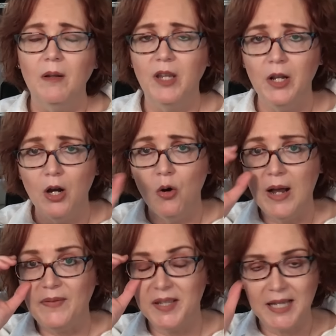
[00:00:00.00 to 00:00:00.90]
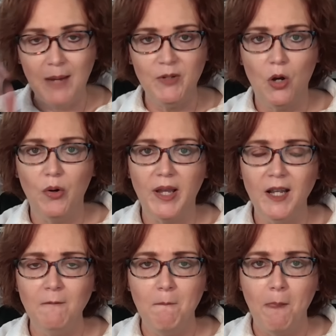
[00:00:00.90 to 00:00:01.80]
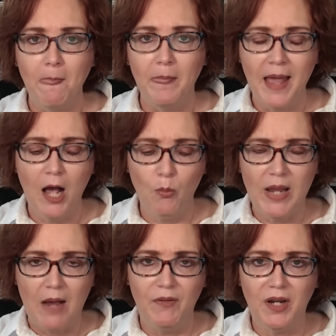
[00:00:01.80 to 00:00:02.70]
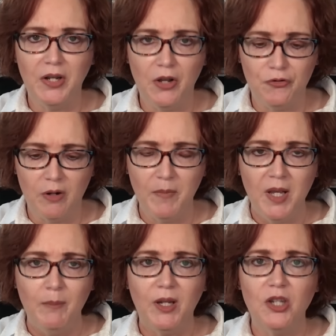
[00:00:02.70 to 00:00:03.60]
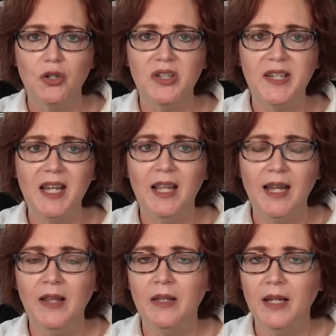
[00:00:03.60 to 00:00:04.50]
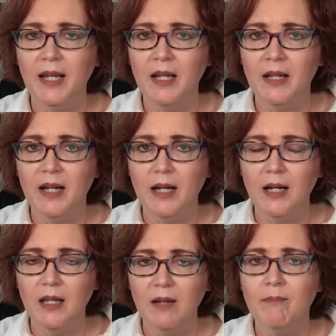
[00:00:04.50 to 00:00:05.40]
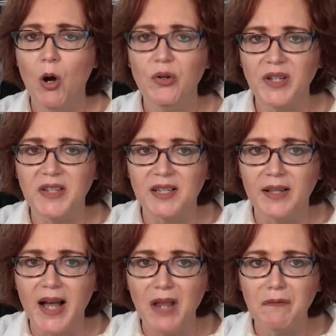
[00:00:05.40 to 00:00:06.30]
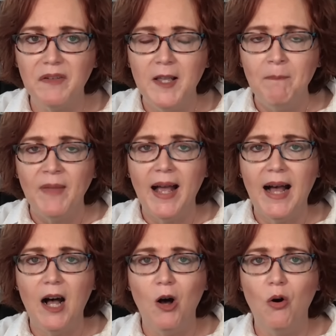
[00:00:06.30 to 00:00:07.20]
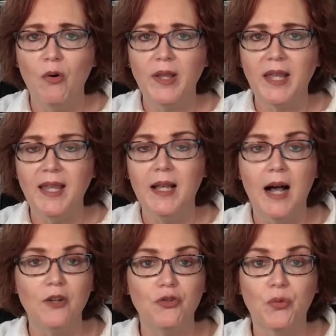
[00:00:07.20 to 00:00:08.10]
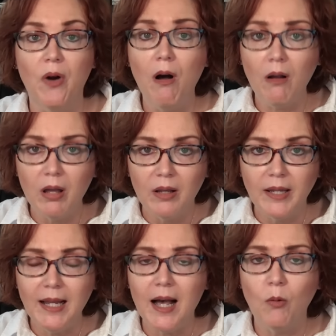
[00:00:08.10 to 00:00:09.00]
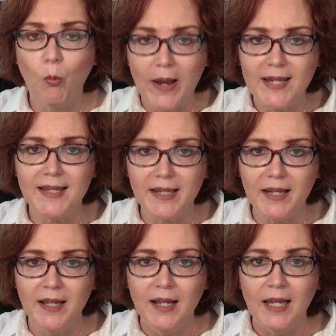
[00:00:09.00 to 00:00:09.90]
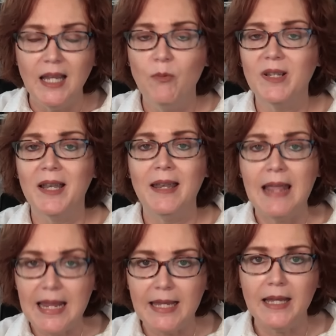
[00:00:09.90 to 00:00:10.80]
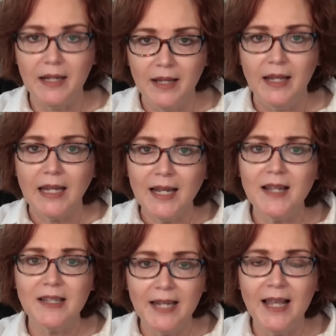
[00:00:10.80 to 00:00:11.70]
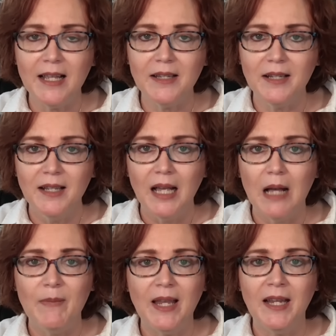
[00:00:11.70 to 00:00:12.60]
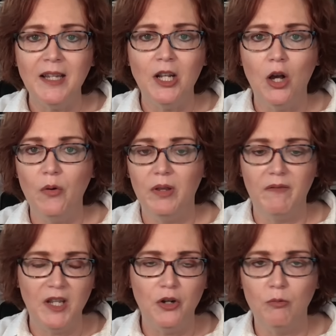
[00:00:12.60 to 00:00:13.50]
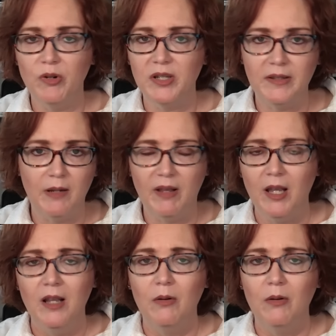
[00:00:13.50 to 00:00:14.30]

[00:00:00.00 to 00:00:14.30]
you know, at the same token, now we have the conundrum because you see it in in uh, in Moses's life how he got drunk, he got wasted, he was naked in his tent. I mean, you know, the vineyard was the,